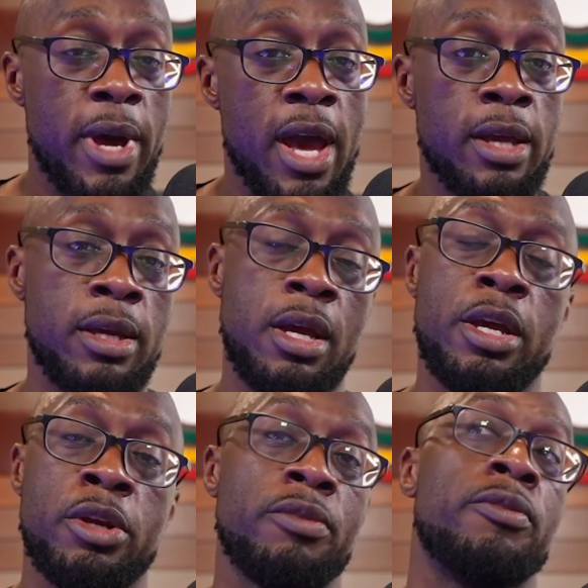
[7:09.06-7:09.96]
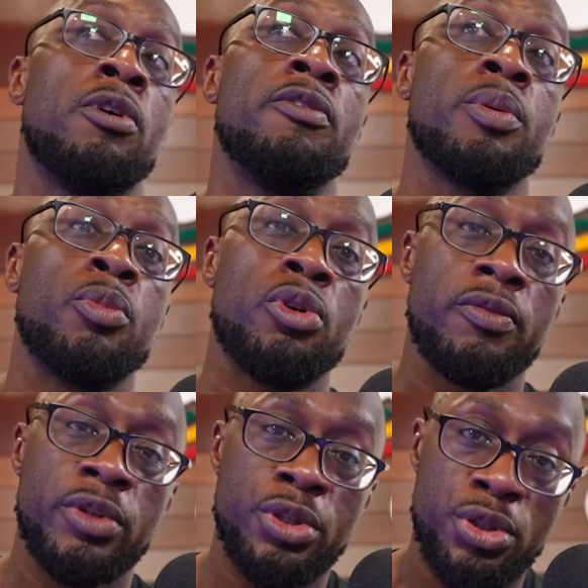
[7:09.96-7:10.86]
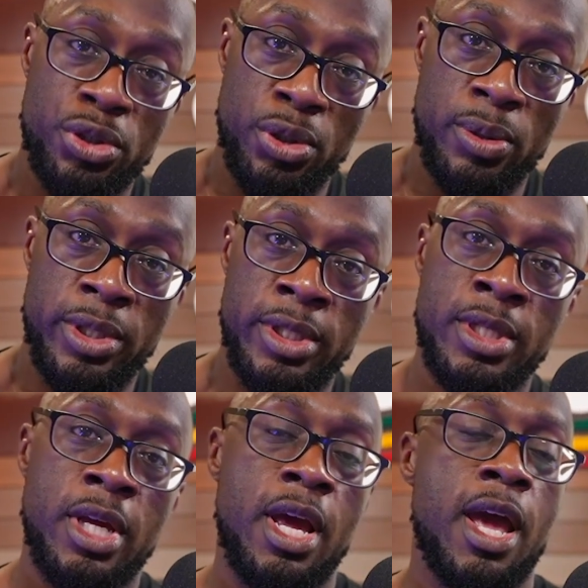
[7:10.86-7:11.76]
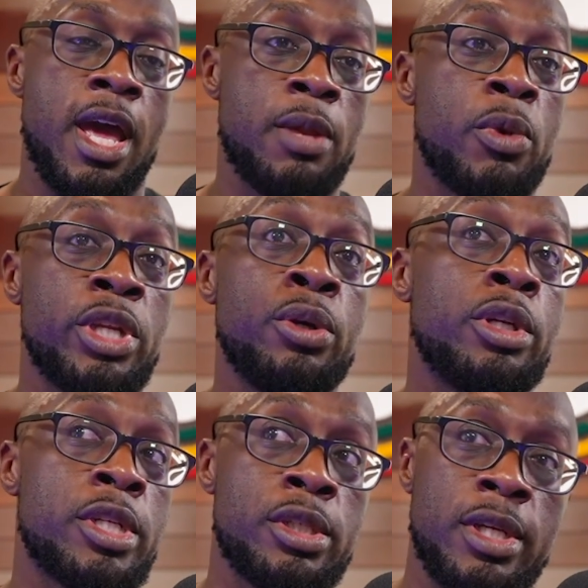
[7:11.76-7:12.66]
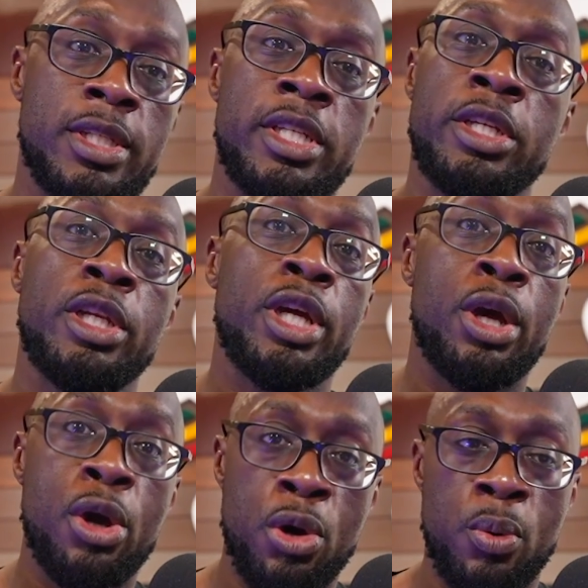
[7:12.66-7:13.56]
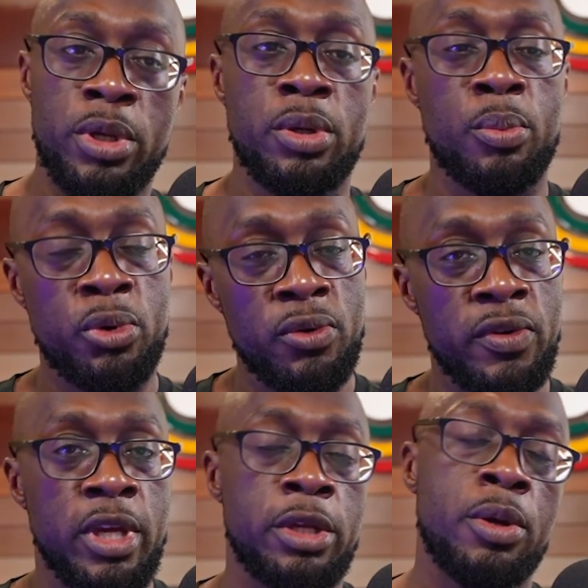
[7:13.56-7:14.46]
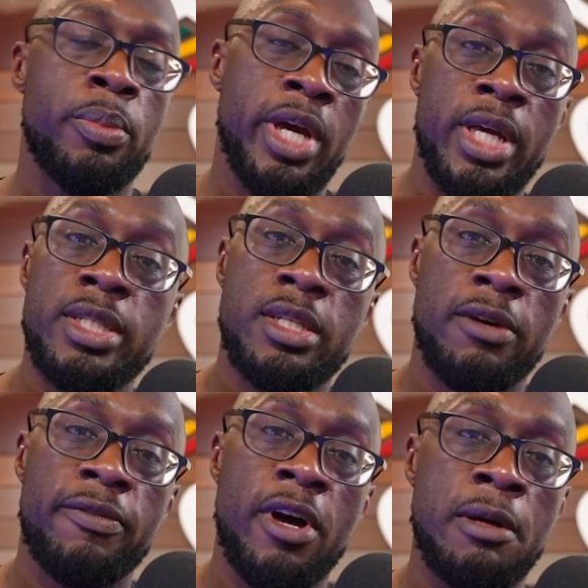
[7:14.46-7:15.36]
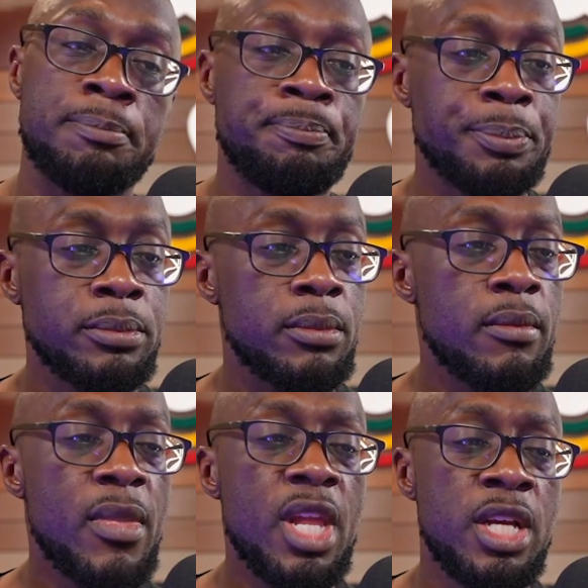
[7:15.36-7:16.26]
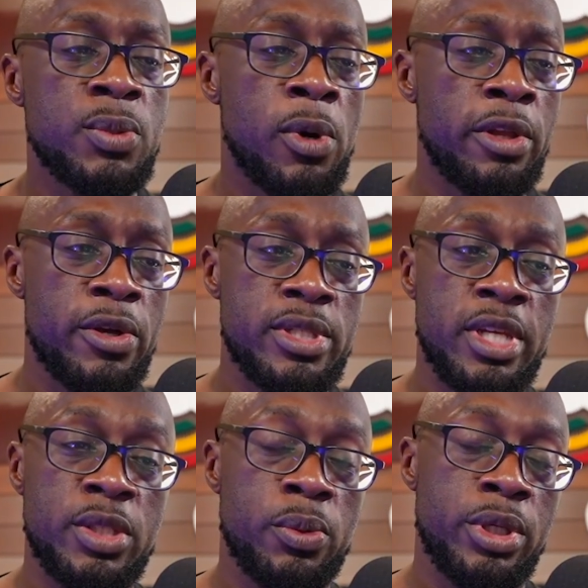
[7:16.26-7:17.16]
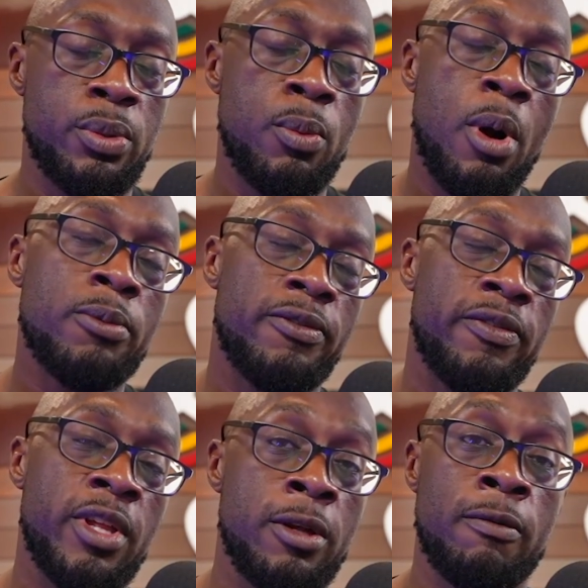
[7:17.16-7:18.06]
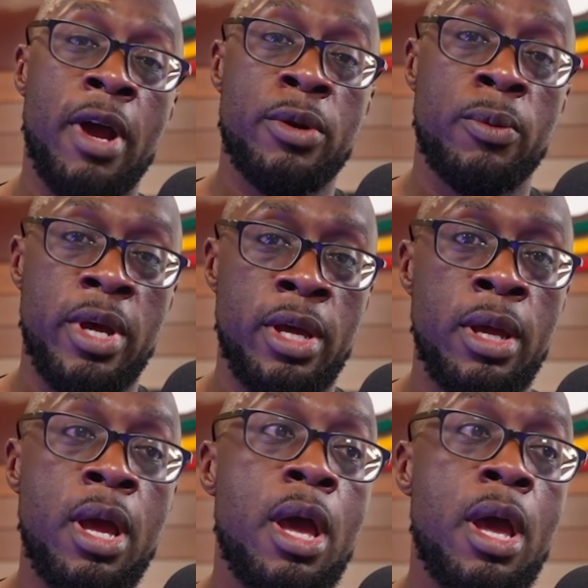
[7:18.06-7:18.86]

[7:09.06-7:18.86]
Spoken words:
back. You're involving more of your shoulders. And when you just continually go and you're moving and you're picking stuff up, it's one of those things where you won't feel it right away.